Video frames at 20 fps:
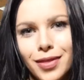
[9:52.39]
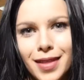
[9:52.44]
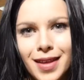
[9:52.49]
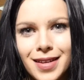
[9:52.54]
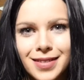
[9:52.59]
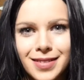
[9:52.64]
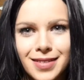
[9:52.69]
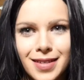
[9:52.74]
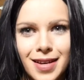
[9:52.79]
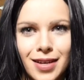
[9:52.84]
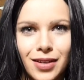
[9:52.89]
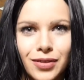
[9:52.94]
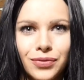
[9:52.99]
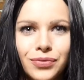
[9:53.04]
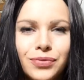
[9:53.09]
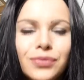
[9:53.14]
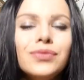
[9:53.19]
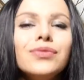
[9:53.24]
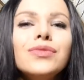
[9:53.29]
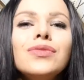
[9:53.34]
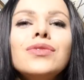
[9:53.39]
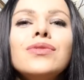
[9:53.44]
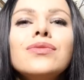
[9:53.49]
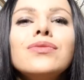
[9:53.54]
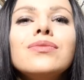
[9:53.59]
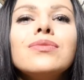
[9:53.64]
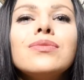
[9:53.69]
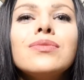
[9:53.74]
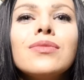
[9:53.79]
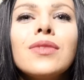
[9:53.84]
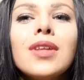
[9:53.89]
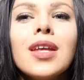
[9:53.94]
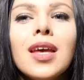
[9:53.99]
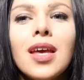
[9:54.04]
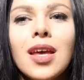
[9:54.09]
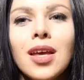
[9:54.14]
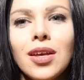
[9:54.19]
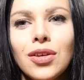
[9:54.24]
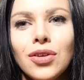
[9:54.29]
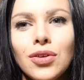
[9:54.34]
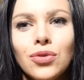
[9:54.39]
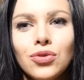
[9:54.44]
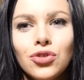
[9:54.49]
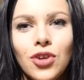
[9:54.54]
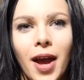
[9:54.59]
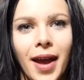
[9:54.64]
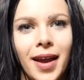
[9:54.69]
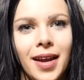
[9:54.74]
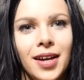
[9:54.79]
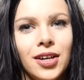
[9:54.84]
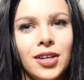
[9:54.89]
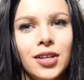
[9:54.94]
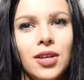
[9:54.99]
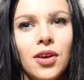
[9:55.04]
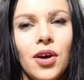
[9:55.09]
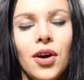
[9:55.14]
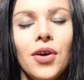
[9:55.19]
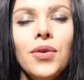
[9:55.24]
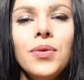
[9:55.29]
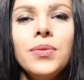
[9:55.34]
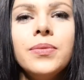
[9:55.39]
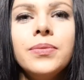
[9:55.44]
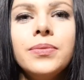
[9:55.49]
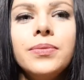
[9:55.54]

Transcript: That's it. You try. Here you go.